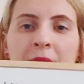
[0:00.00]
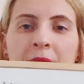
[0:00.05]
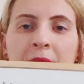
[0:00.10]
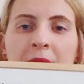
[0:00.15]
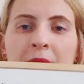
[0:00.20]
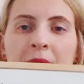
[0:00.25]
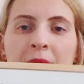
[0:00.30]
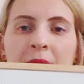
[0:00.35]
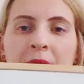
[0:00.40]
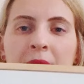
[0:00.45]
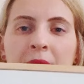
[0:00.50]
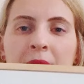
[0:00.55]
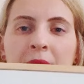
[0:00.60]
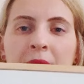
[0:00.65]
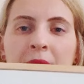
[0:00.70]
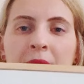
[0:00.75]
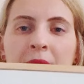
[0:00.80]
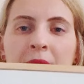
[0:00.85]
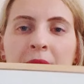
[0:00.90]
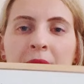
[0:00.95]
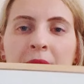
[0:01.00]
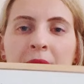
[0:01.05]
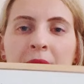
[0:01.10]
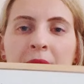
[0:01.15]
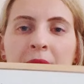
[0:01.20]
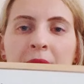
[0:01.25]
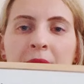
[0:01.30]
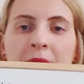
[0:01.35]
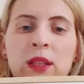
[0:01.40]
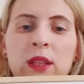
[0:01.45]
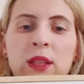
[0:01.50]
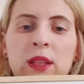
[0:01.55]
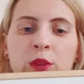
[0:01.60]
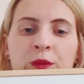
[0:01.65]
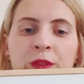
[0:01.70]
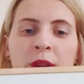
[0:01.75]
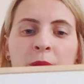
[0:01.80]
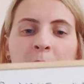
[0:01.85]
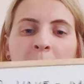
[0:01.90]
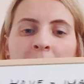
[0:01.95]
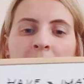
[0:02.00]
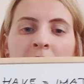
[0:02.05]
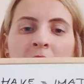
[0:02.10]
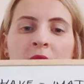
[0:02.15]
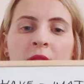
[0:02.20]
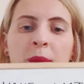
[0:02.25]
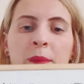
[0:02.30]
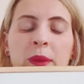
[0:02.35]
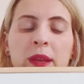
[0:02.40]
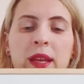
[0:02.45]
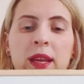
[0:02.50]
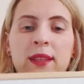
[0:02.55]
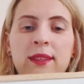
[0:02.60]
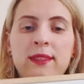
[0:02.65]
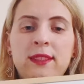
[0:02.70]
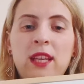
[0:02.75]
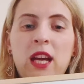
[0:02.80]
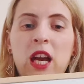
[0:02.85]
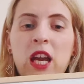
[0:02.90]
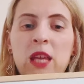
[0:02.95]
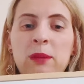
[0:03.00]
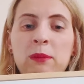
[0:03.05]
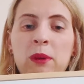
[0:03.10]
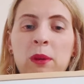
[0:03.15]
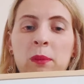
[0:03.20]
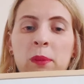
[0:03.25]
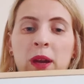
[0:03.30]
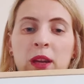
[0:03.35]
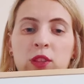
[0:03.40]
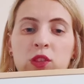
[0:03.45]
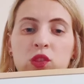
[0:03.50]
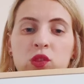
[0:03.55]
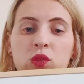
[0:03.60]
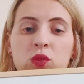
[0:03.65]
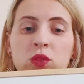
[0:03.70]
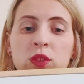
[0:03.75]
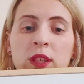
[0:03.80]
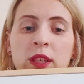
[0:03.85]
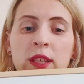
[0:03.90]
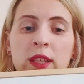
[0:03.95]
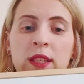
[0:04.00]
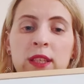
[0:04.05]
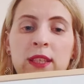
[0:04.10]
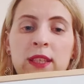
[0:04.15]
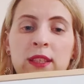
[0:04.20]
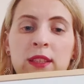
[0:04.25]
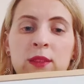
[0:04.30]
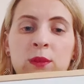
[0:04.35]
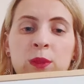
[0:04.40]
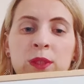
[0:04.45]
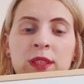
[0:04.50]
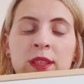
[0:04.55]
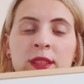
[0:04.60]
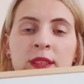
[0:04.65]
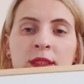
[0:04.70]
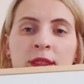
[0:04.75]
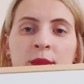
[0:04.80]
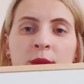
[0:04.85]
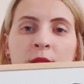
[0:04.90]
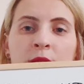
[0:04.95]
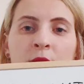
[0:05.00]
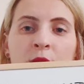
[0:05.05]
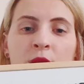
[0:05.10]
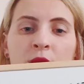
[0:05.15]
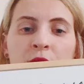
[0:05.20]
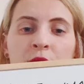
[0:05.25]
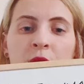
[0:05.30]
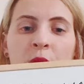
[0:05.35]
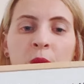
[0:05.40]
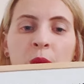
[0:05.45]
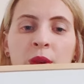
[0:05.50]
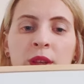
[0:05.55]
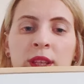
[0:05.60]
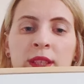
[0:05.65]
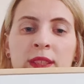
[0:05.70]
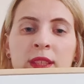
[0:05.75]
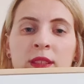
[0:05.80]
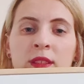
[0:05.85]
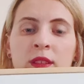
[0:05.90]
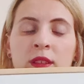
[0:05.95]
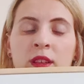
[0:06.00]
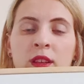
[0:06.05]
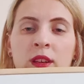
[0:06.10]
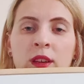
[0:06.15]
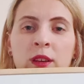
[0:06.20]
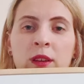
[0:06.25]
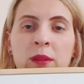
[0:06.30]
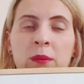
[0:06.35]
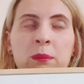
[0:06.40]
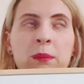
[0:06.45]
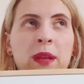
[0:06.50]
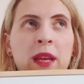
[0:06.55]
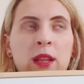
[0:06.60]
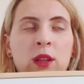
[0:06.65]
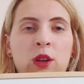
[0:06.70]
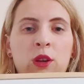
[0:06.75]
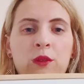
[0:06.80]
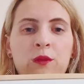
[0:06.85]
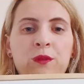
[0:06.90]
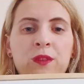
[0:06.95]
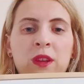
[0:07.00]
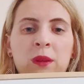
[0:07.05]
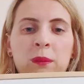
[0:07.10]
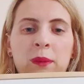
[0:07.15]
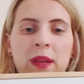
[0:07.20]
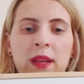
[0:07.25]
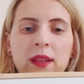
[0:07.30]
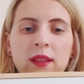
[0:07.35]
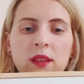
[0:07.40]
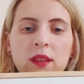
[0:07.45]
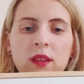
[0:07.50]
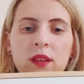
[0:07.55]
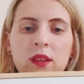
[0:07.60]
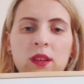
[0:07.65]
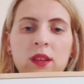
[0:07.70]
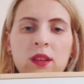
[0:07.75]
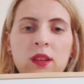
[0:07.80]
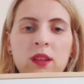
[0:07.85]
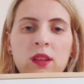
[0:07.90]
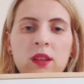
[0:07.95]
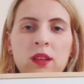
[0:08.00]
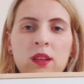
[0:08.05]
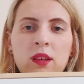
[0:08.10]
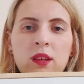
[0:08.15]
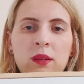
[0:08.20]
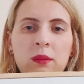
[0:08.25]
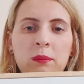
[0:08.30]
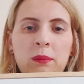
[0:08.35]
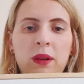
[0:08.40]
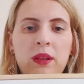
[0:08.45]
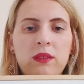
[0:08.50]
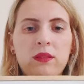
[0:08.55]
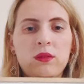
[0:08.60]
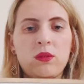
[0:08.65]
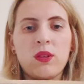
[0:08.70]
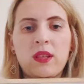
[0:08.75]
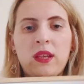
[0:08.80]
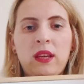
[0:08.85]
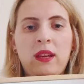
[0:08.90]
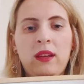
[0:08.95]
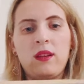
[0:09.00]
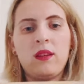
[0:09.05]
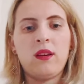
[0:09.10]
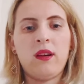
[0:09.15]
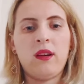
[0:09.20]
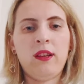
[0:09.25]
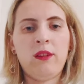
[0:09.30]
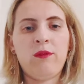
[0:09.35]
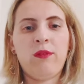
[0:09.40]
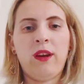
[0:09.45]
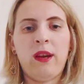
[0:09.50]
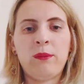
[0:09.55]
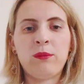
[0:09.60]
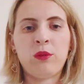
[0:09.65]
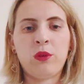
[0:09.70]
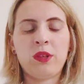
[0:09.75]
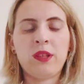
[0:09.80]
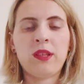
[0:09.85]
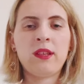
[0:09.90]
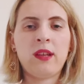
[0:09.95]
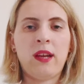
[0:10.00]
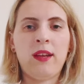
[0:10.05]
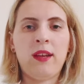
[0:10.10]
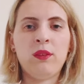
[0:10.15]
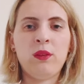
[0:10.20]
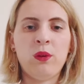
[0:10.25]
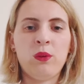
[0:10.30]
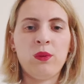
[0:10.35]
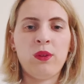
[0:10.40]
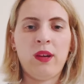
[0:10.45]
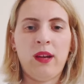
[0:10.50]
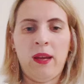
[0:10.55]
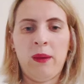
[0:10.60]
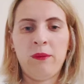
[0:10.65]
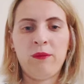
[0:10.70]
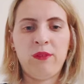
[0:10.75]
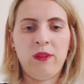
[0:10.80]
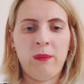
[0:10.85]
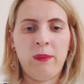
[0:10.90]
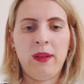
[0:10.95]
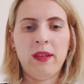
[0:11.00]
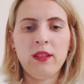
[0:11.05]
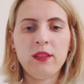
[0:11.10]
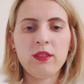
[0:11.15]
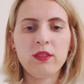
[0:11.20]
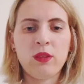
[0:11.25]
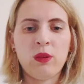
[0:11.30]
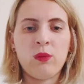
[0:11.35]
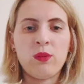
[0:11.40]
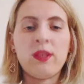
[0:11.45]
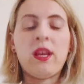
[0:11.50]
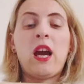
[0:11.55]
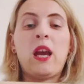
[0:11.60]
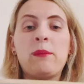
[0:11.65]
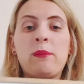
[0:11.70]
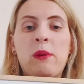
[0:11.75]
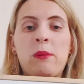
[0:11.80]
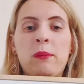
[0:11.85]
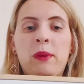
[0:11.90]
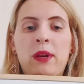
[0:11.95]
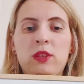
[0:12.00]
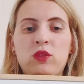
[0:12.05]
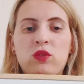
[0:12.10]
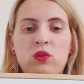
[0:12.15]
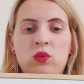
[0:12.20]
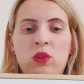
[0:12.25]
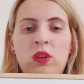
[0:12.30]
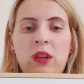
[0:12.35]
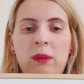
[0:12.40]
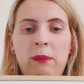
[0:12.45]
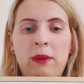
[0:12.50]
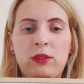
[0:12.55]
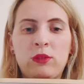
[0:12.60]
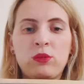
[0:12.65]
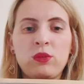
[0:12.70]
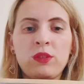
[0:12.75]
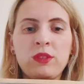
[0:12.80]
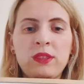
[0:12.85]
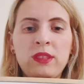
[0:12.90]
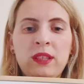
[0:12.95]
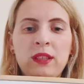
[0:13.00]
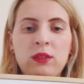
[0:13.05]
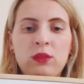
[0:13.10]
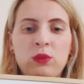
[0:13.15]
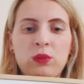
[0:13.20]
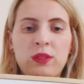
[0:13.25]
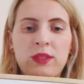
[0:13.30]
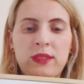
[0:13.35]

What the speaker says: to distinguish male or female. Because ja imam mačku, we don't know is it male or female. But okay, if I'm talking, I know I'm female, so ja imam mačku. But you don't need